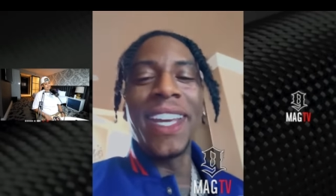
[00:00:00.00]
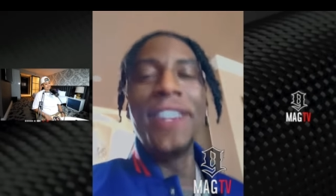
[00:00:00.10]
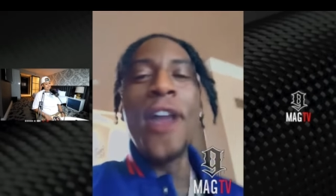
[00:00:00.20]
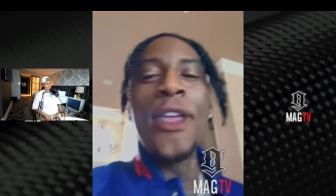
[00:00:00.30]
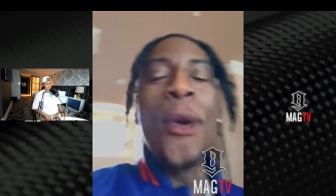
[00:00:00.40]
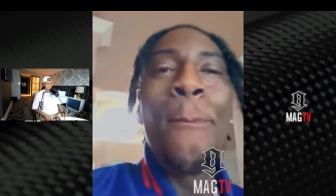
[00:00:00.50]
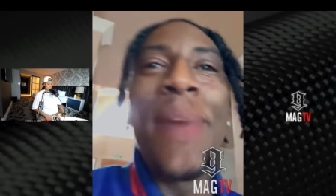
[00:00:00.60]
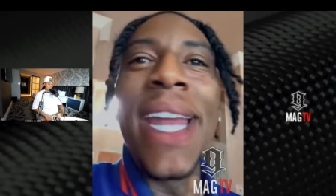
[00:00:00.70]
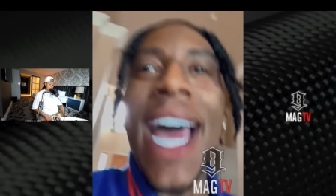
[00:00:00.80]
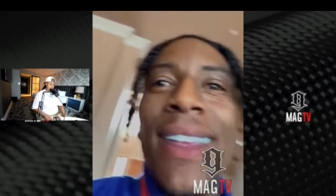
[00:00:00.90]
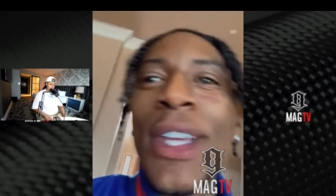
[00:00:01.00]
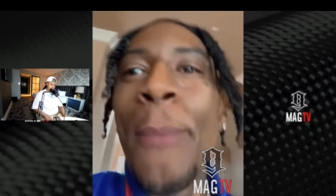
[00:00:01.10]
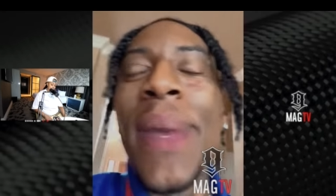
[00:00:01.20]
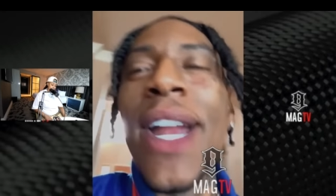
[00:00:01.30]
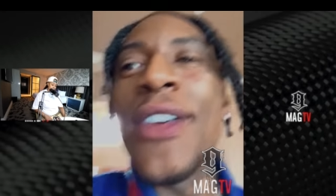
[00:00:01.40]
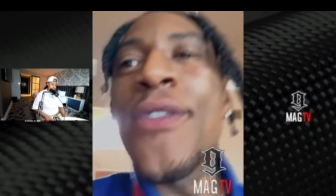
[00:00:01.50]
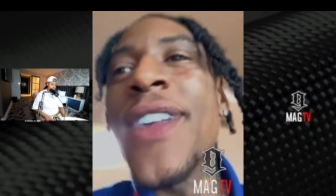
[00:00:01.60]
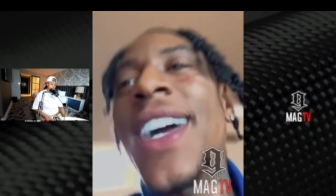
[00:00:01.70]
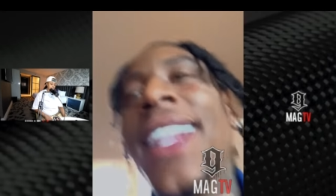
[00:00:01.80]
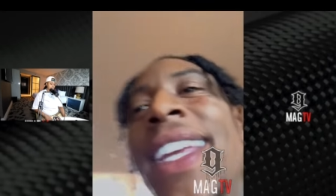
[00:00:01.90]
You know, you been out. You been on the
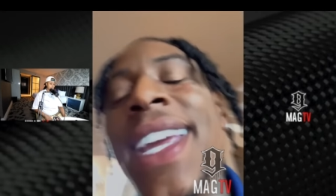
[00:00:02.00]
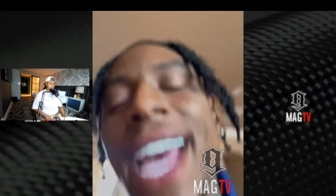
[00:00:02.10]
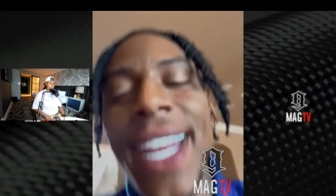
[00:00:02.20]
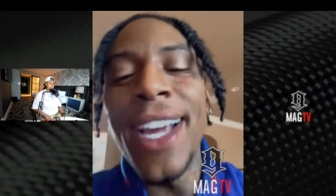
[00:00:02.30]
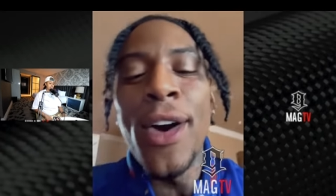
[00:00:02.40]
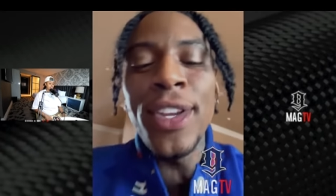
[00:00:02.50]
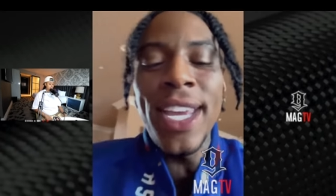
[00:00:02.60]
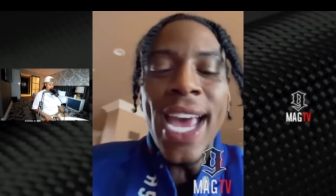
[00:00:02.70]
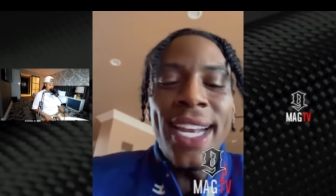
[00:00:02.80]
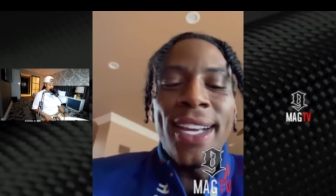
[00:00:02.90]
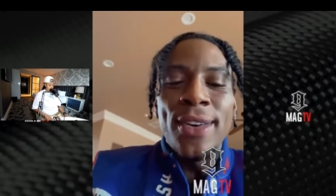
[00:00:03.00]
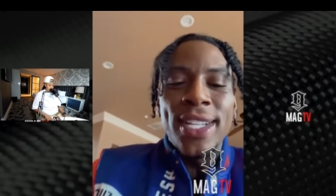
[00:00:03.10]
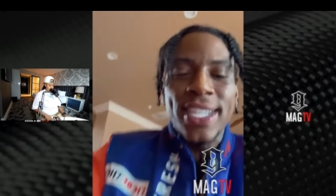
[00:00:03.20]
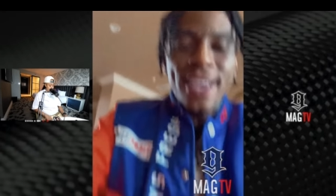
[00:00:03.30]
run. You ain't had to go, you ain't had to go to